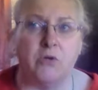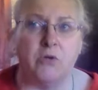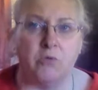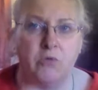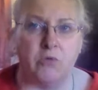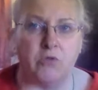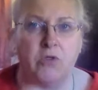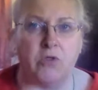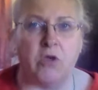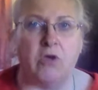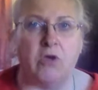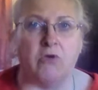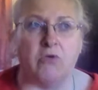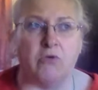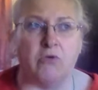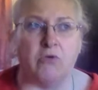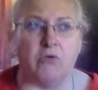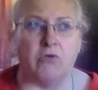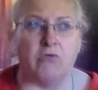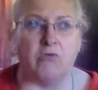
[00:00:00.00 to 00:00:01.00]
which
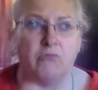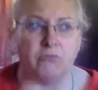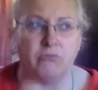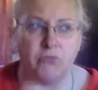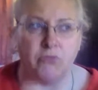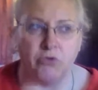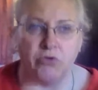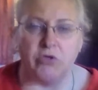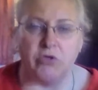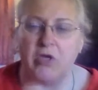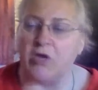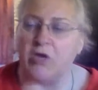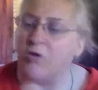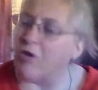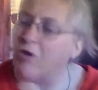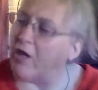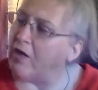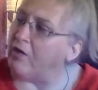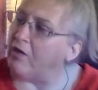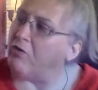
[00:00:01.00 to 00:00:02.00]
are turning out
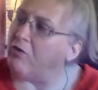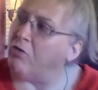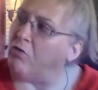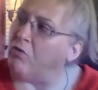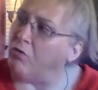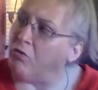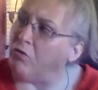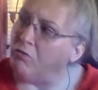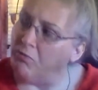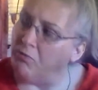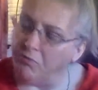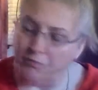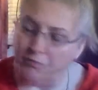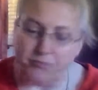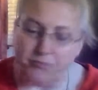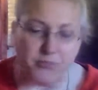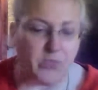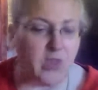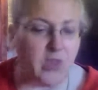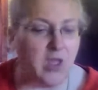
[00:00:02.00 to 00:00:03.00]
kind of cool.
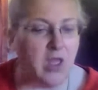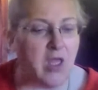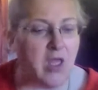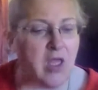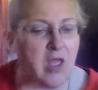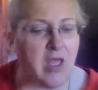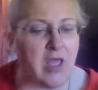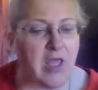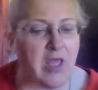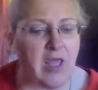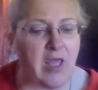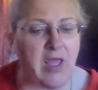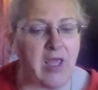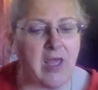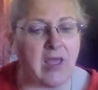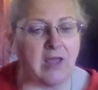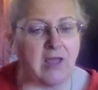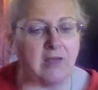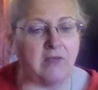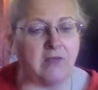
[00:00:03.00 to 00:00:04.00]
Mm-hmm.
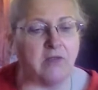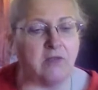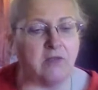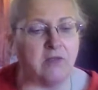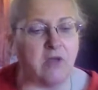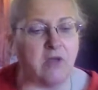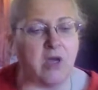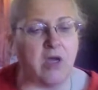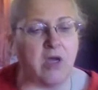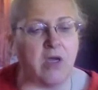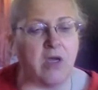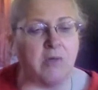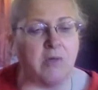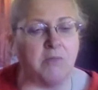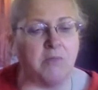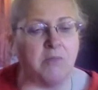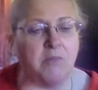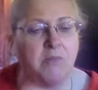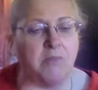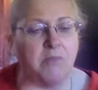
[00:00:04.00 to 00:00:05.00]
And
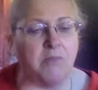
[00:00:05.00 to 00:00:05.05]
um,